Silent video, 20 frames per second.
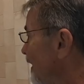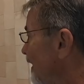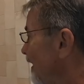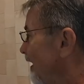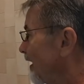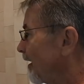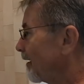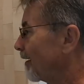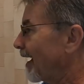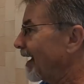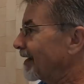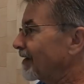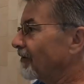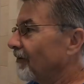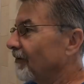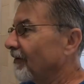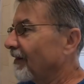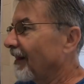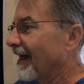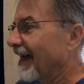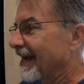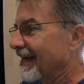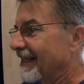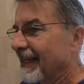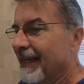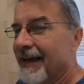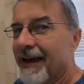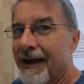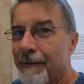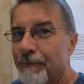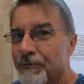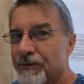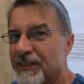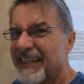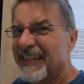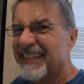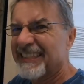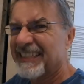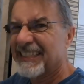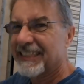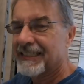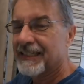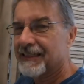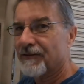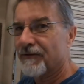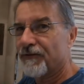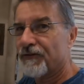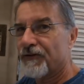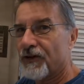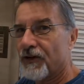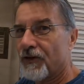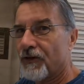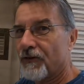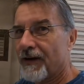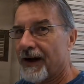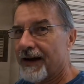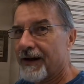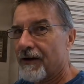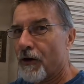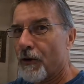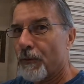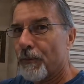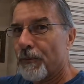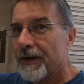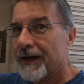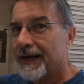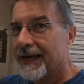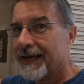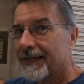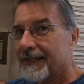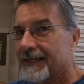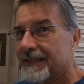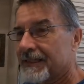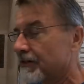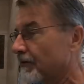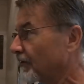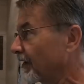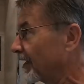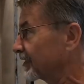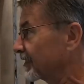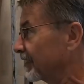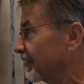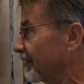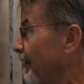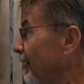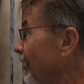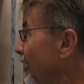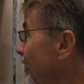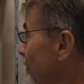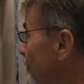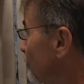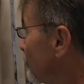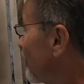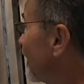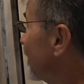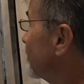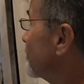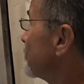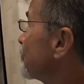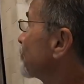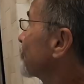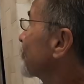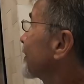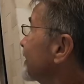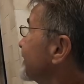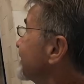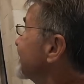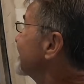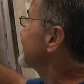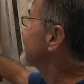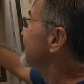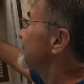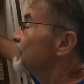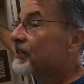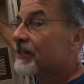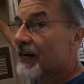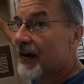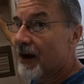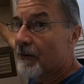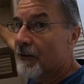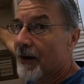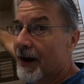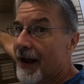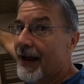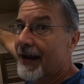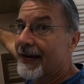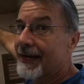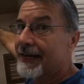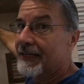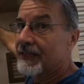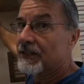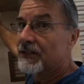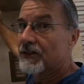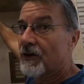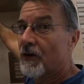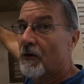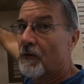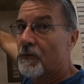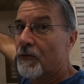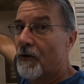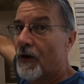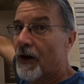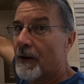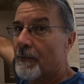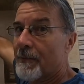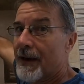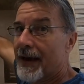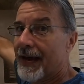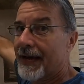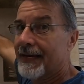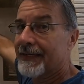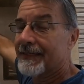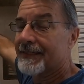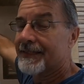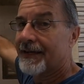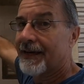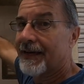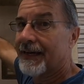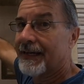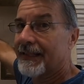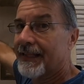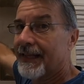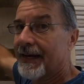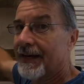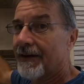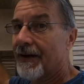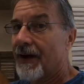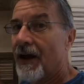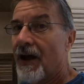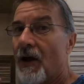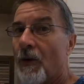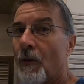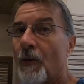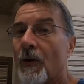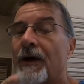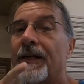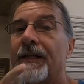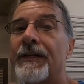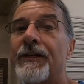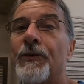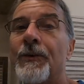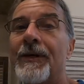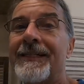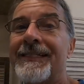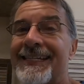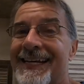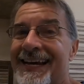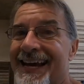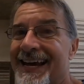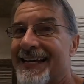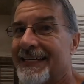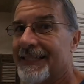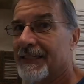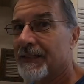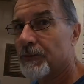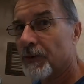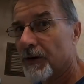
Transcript: Uh, I don't like the option. It just doesn't feel right opening in this direction. But since the shower head is so far back inside there, we're going to do a test.